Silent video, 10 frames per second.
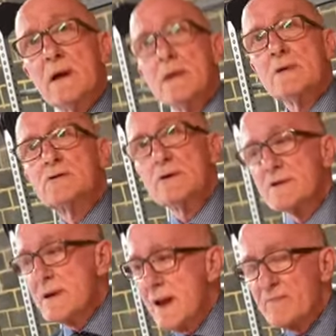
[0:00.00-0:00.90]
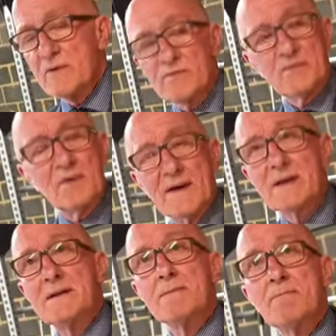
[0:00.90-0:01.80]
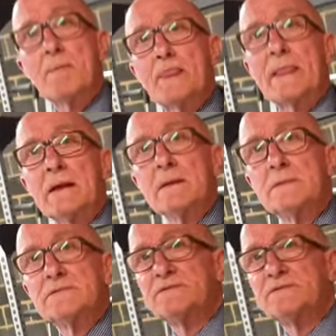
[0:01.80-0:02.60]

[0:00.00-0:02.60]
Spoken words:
Bob, I'm 21. Bob, 21 years, I'm up.